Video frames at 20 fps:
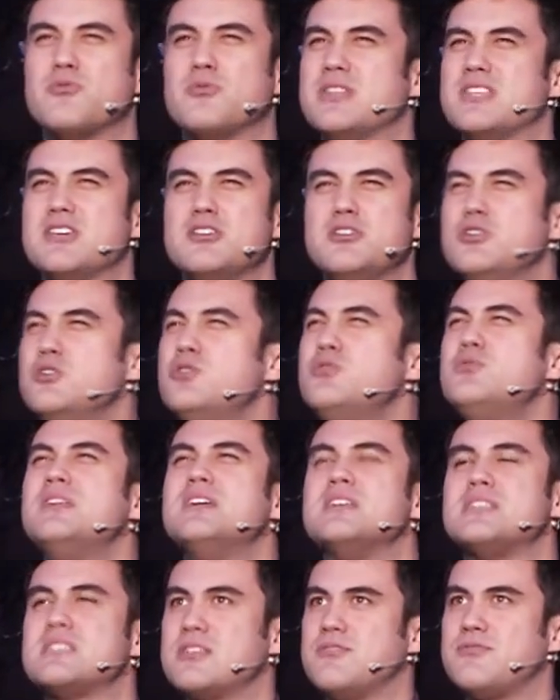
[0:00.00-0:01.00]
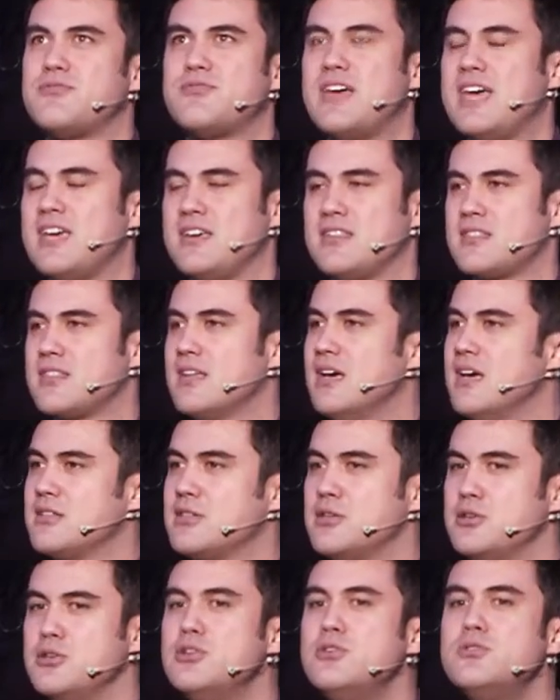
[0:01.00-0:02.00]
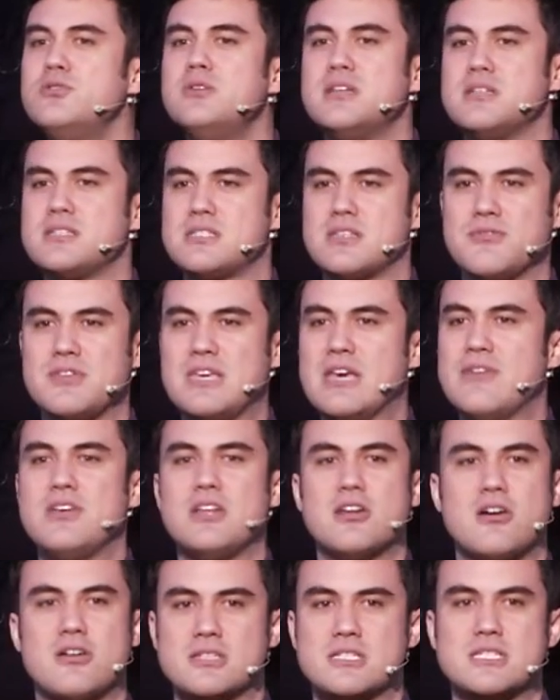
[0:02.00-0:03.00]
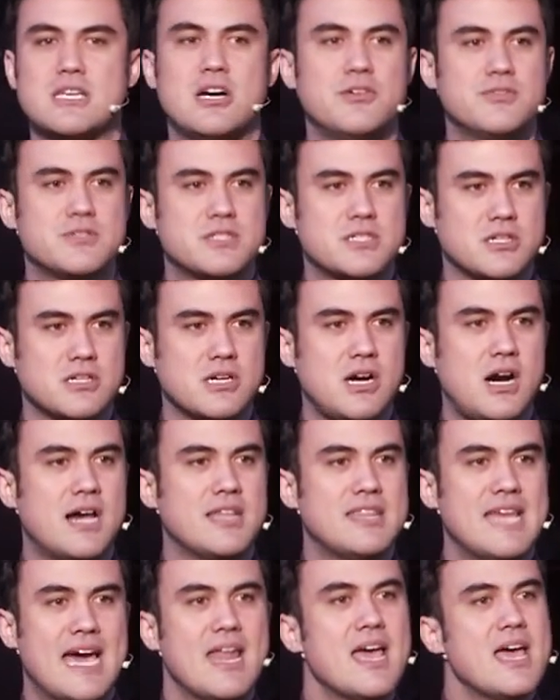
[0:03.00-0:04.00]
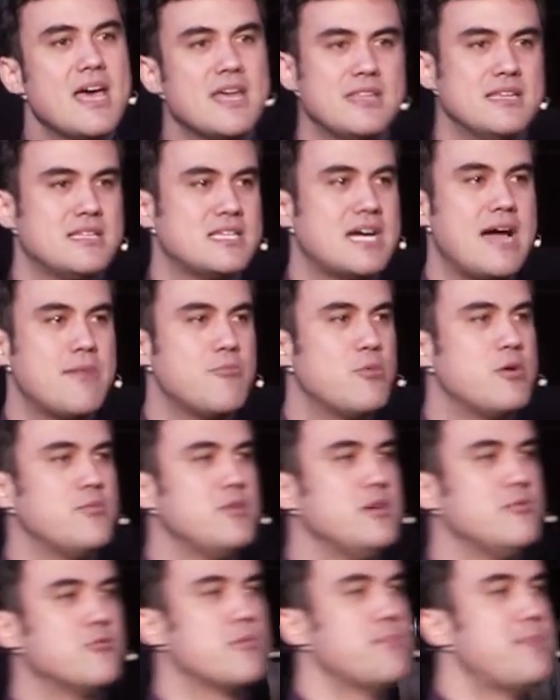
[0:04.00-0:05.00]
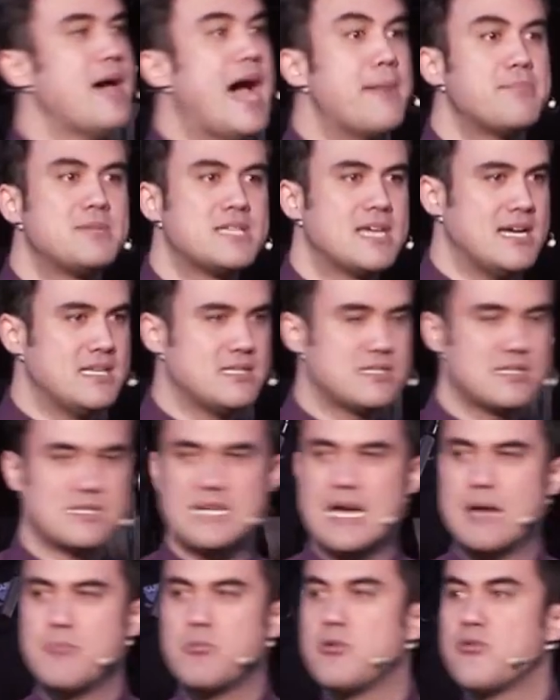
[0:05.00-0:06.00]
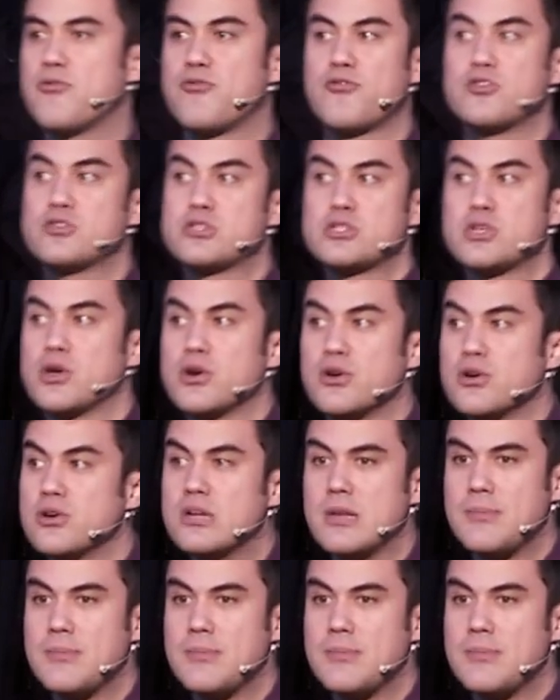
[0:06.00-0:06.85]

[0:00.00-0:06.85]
with the newness of faith, the newness of giving ourselves to God, that the time when we were baptized, the time we first heard